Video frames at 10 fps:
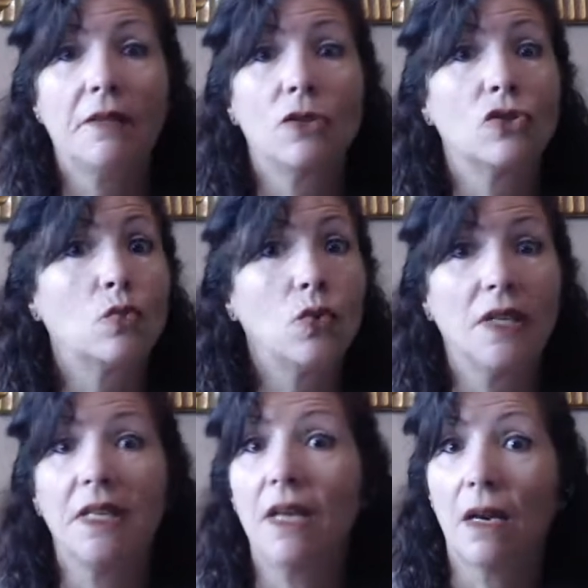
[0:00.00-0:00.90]
there's
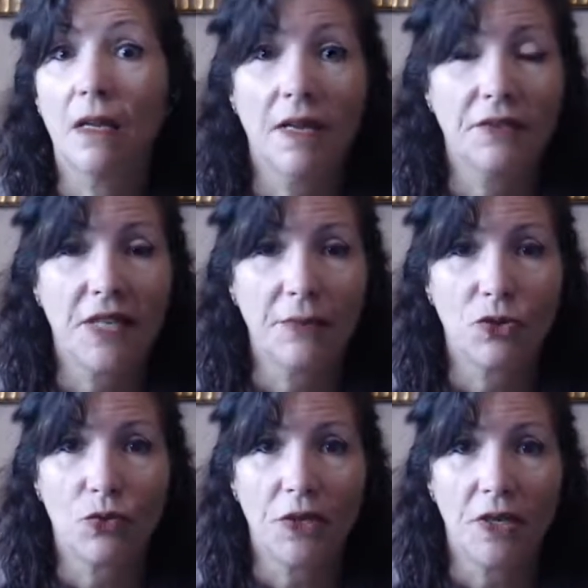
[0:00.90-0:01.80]
really not a lot of
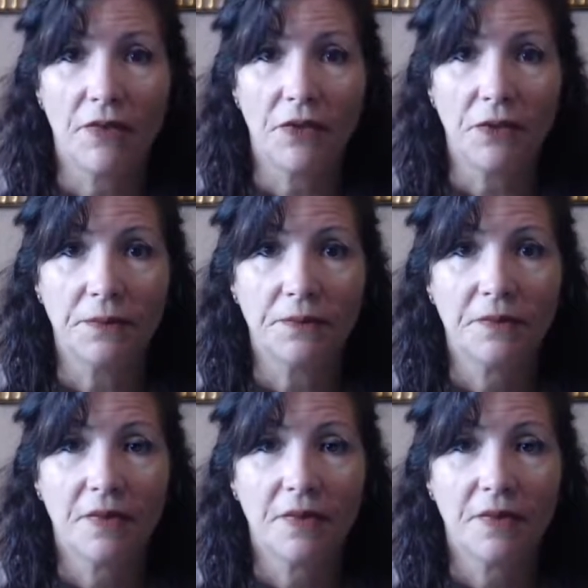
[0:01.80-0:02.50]
time to recover.